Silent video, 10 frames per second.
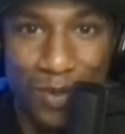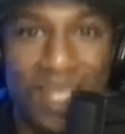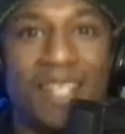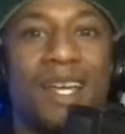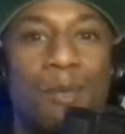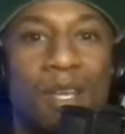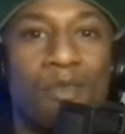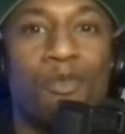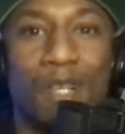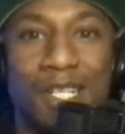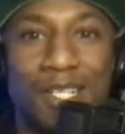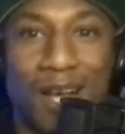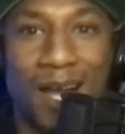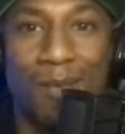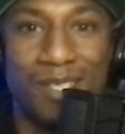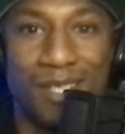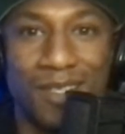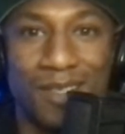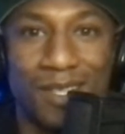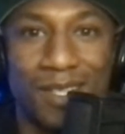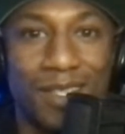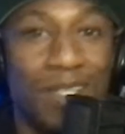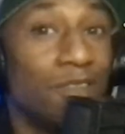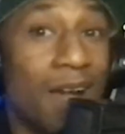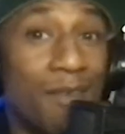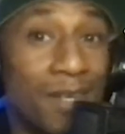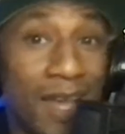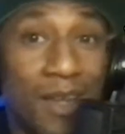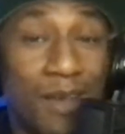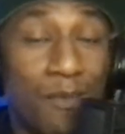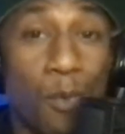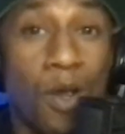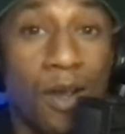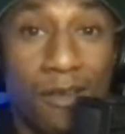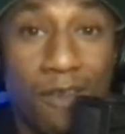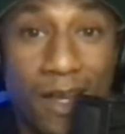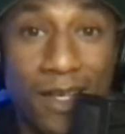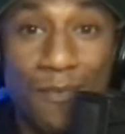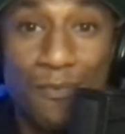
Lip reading: That's going to be a free job, essentially. You're driving down there for work, right?